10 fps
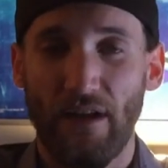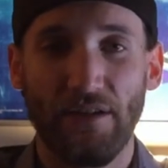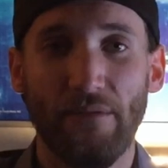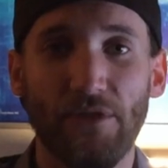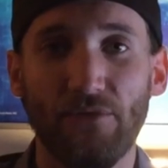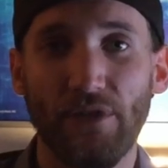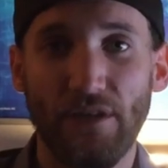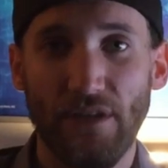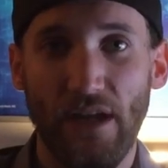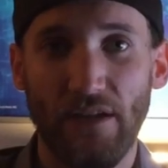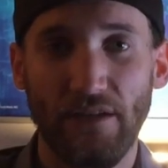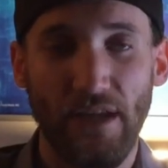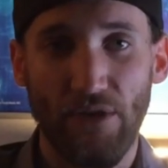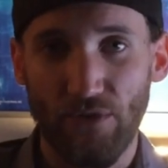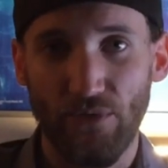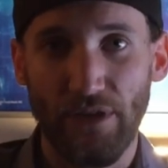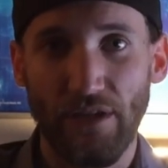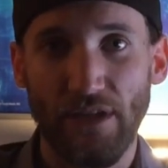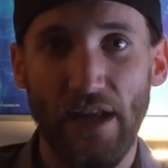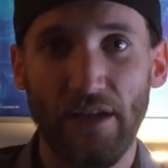I'm just really excited. Today was really
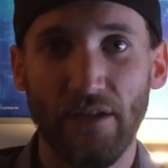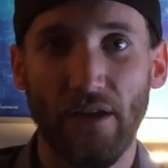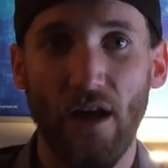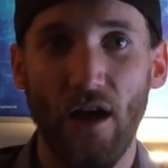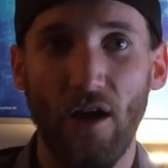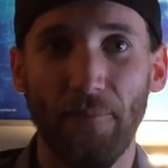exciting.